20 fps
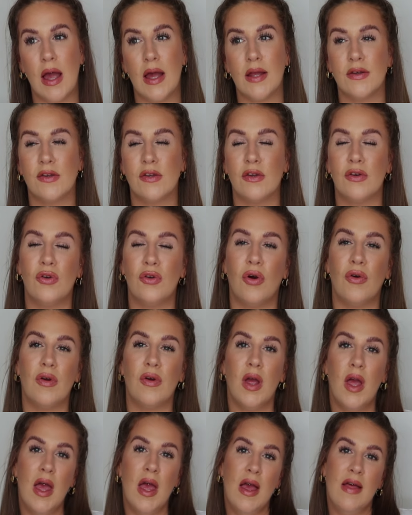and
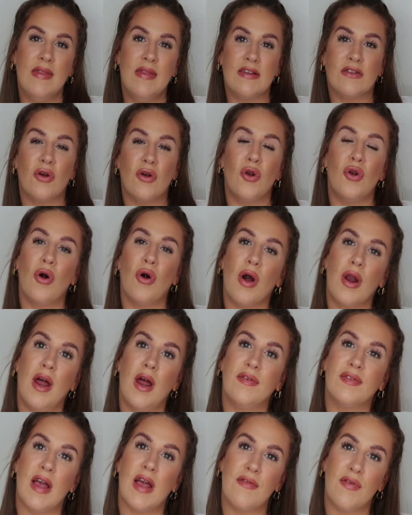not, there's not long
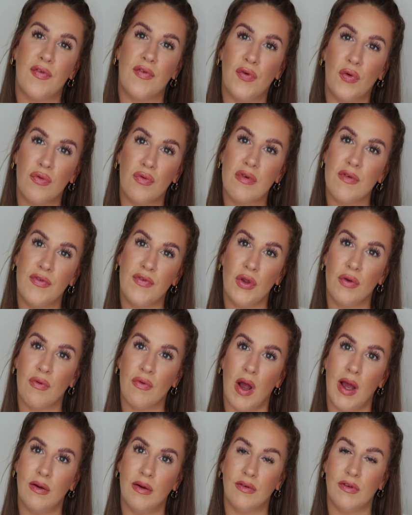enough to have a full review
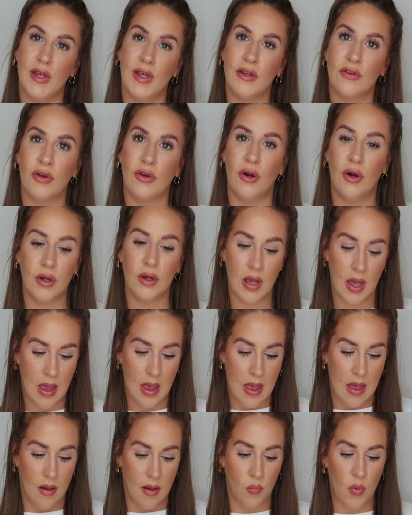right on TikTok.
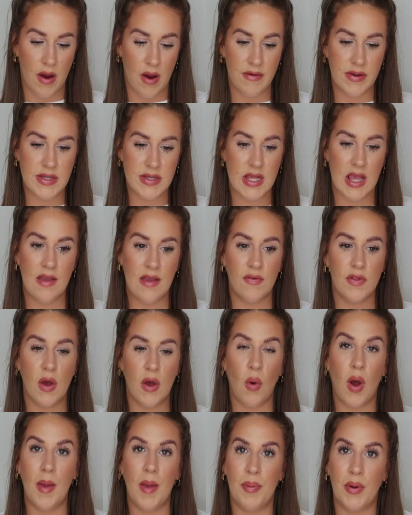Whereas even
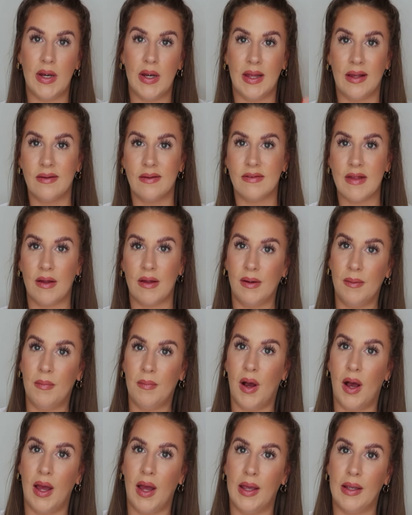though I put links down in
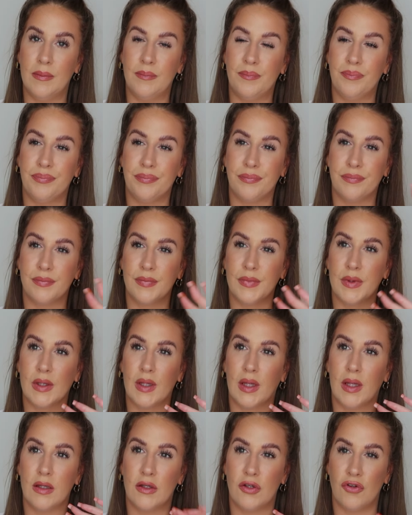my
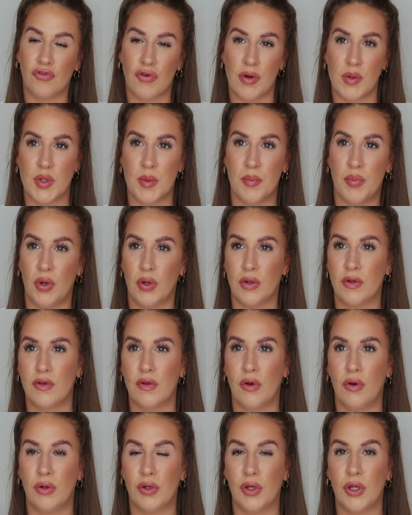description
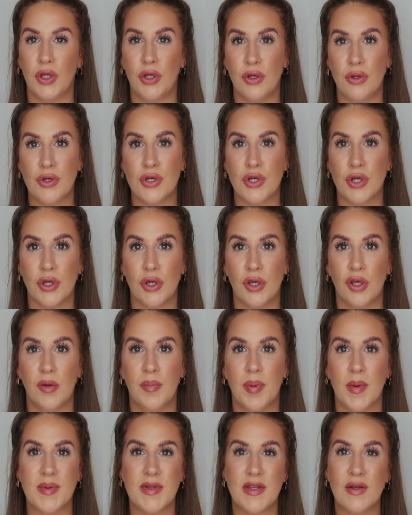box on
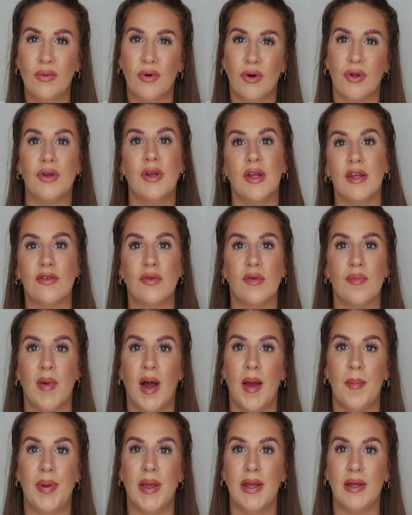YouTube, I'm still honest with
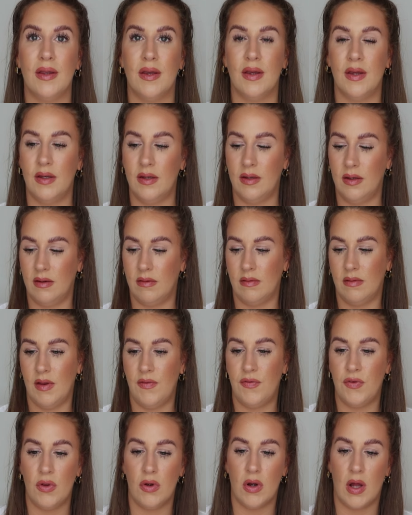my opinion, and
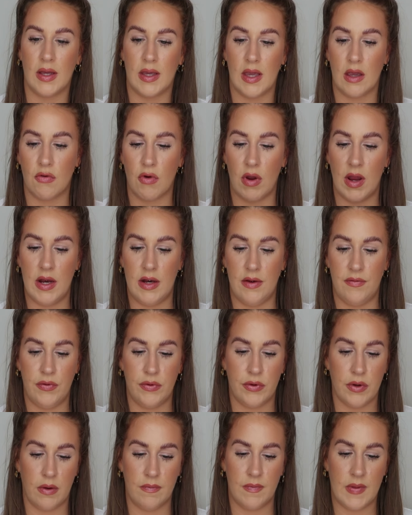if you like it, great, and if
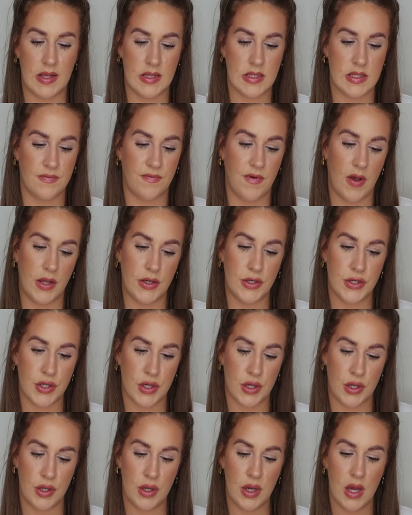you don't, that's fine
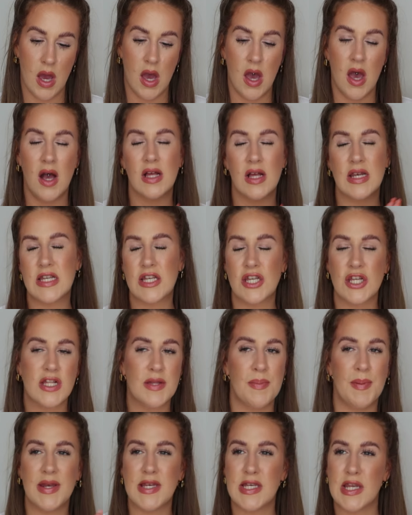too. It's
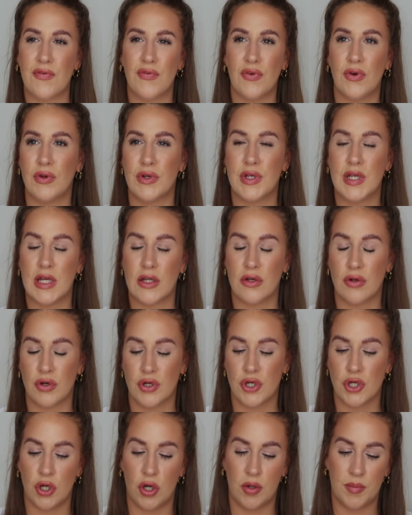just a bit different on
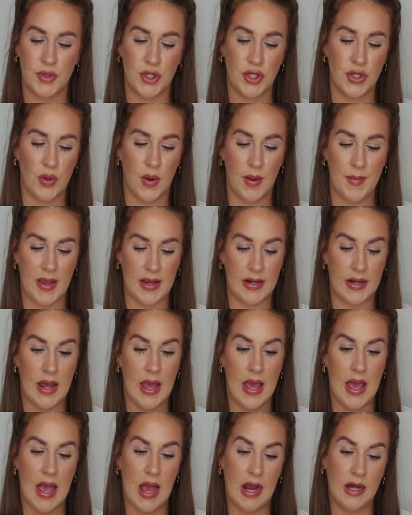TikTok shop, do you know what I mean?
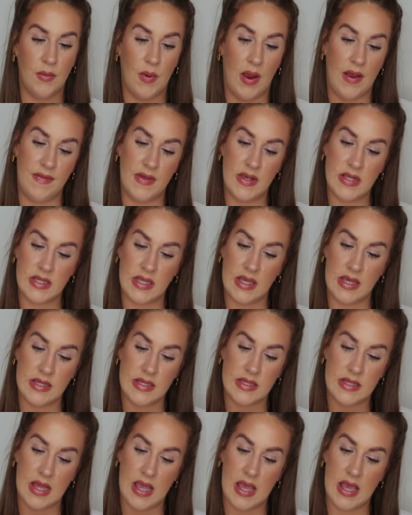Anyway, this
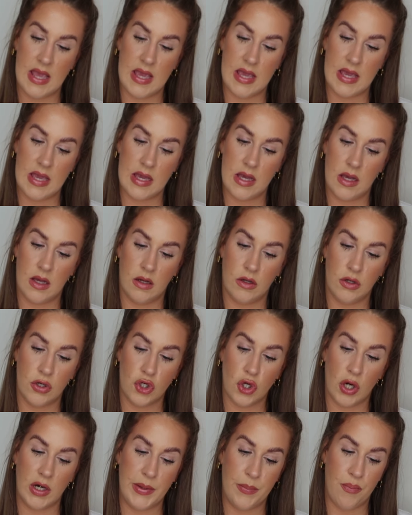is the
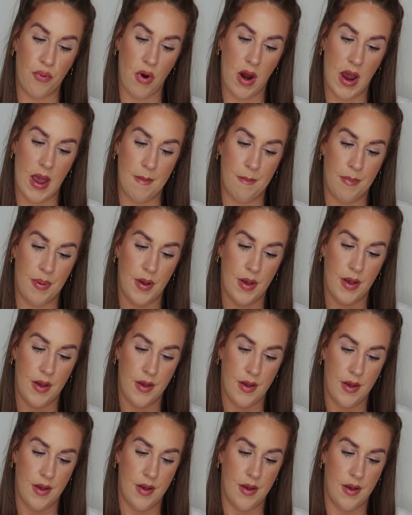Dolly Prep
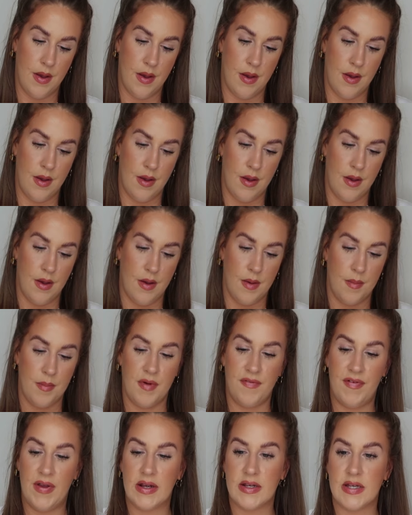
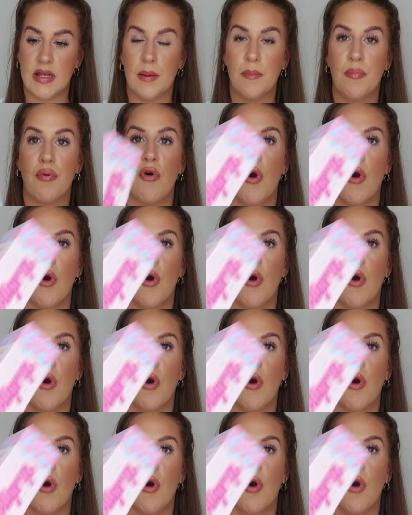Perfecting